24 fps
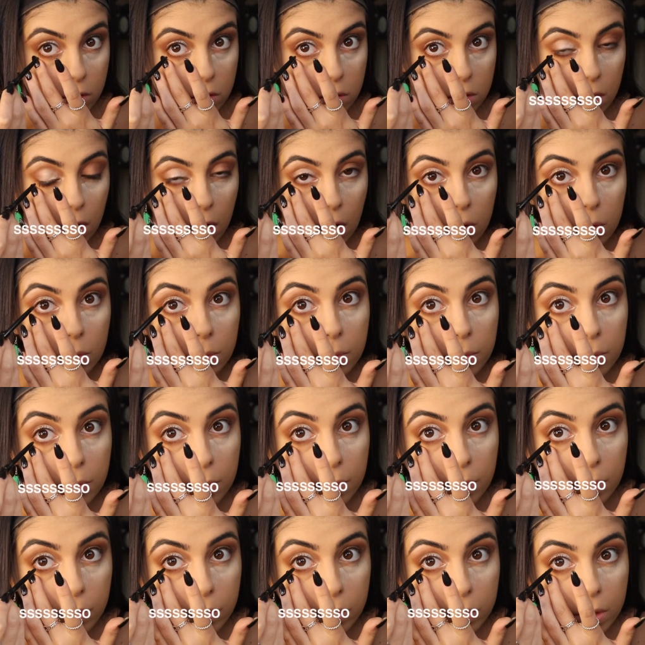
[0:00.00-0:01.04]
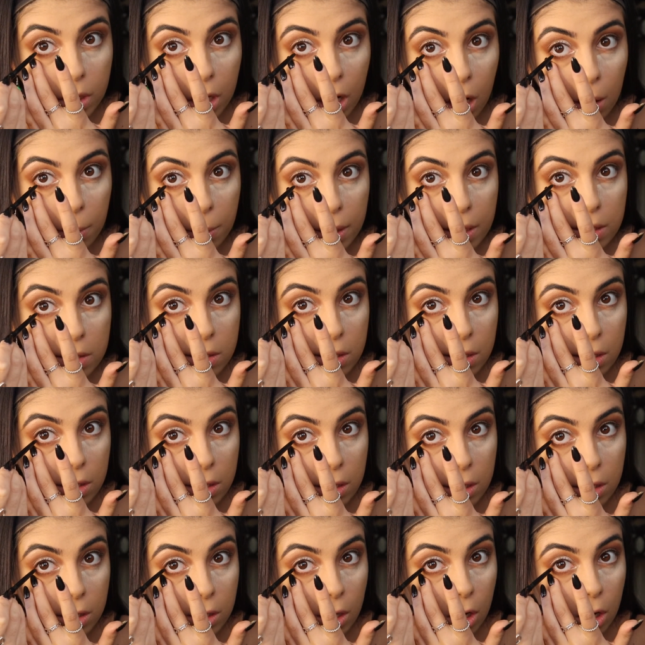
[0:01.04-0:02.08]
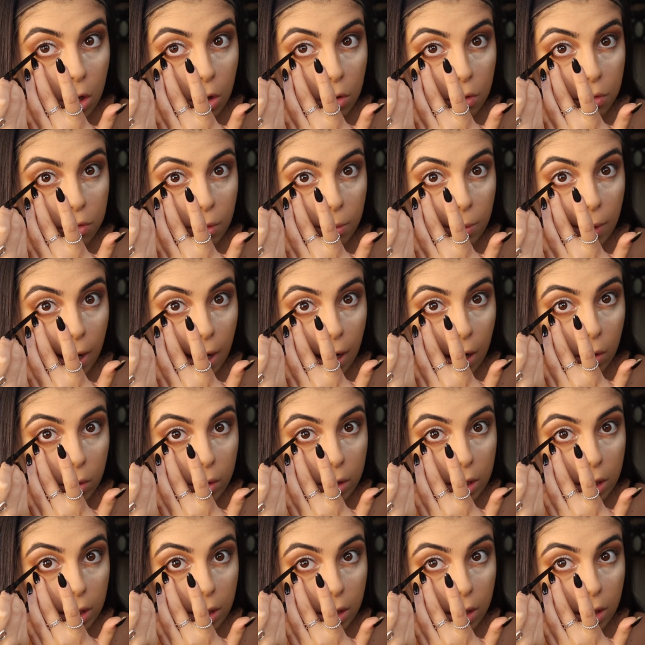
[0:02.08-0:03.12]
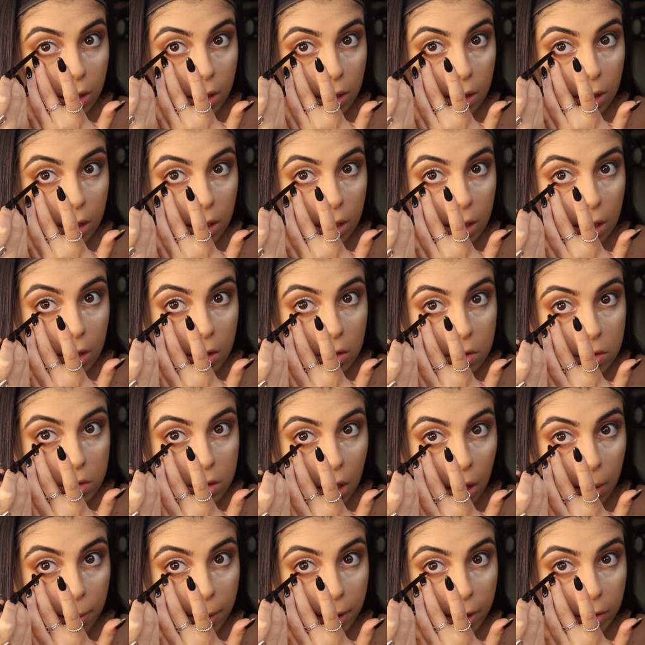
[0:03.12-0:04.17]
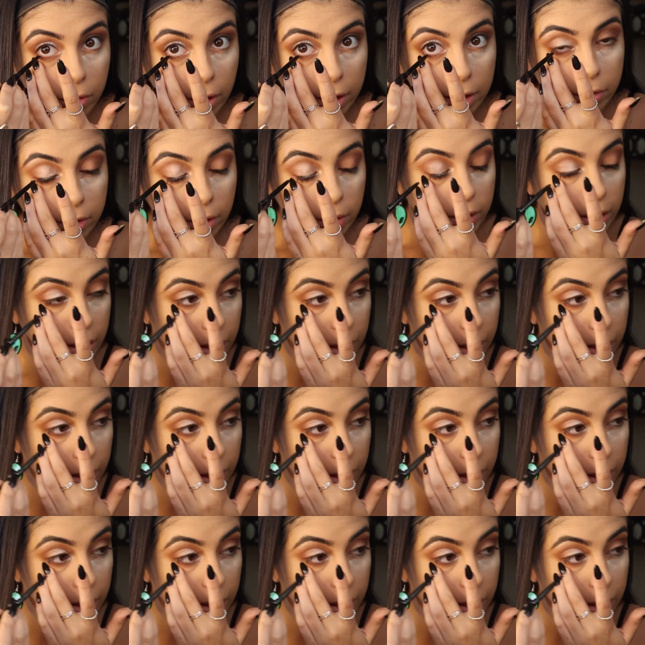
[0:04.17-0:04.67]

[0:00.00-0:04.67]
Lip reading: So I'll basically go from out here and I'll stop like right around